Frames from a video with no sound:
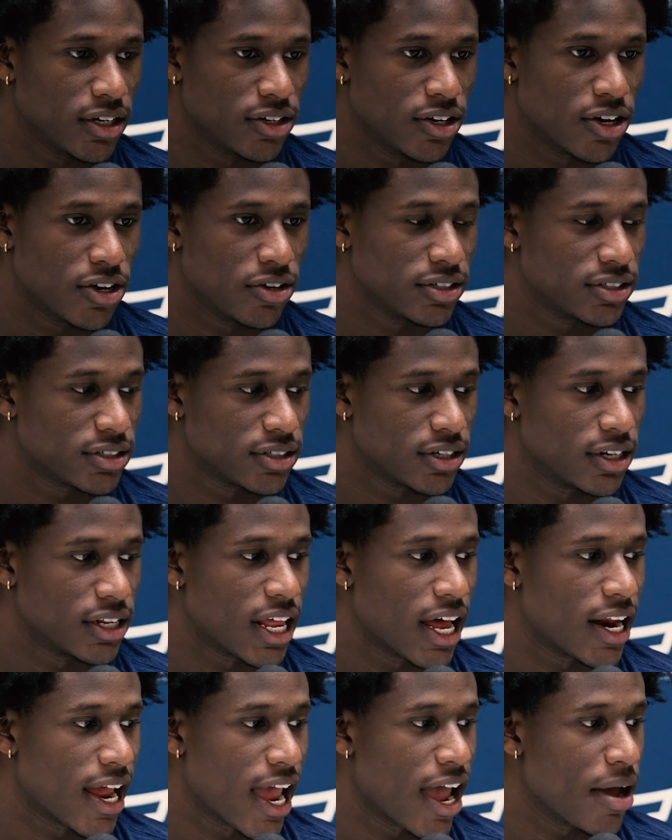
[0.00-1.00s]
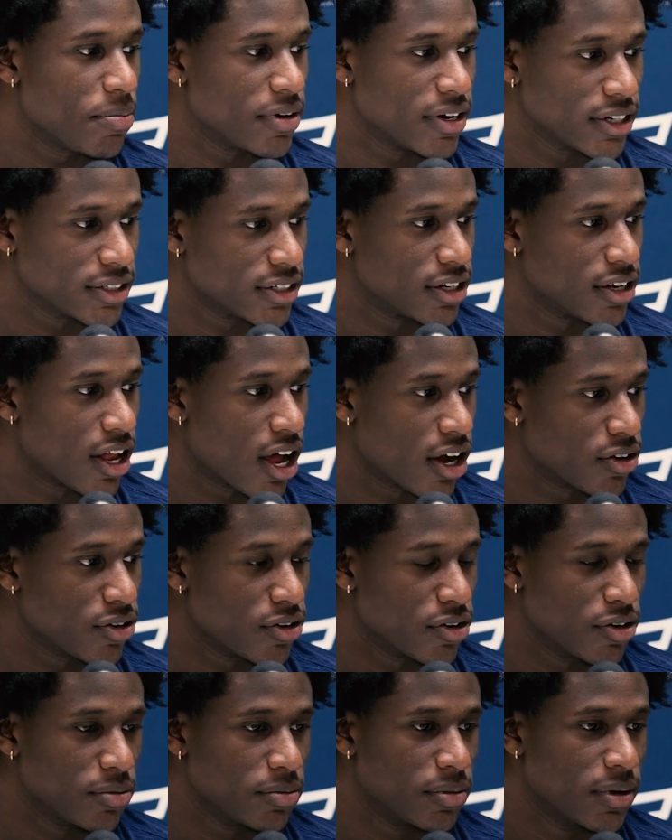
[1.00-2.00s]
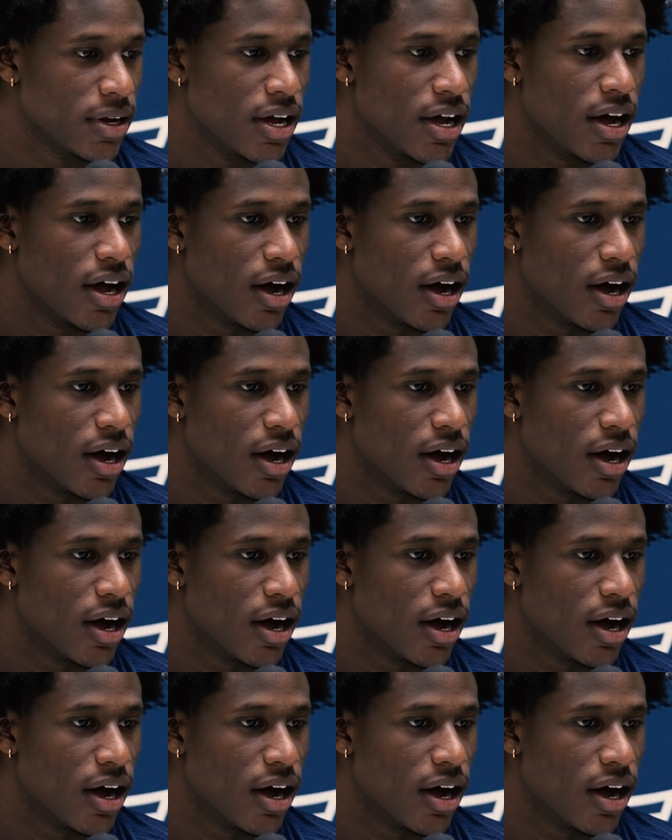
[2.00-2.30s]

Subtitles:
You know, it's a lot of happiness in the locker room,